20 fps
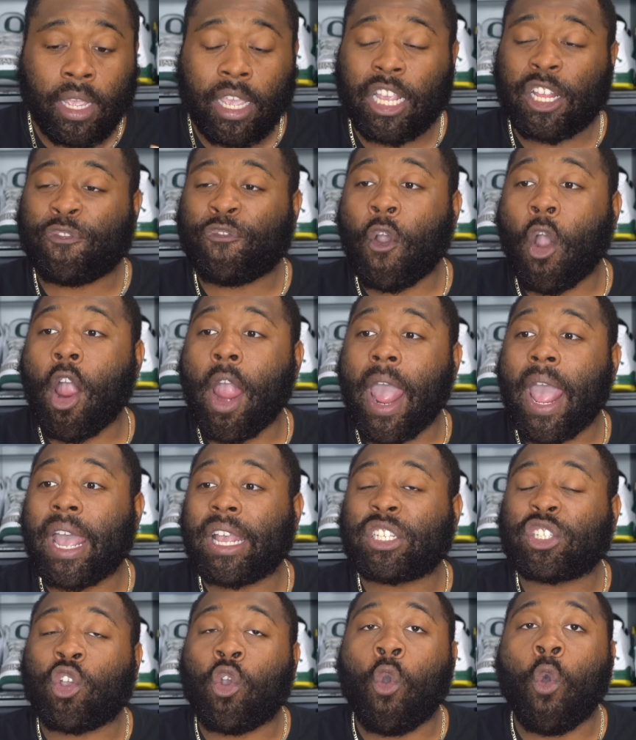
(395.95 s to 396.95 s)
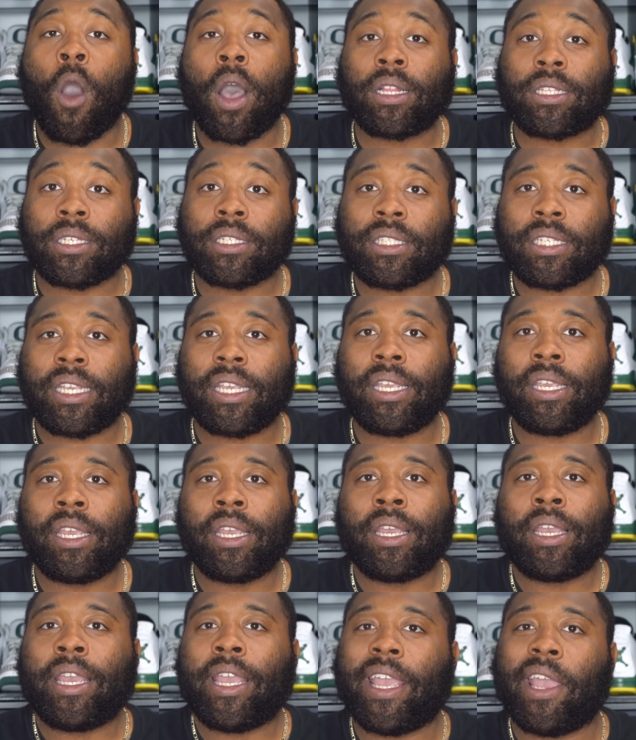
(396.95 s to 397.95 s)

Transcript: as far as quantity,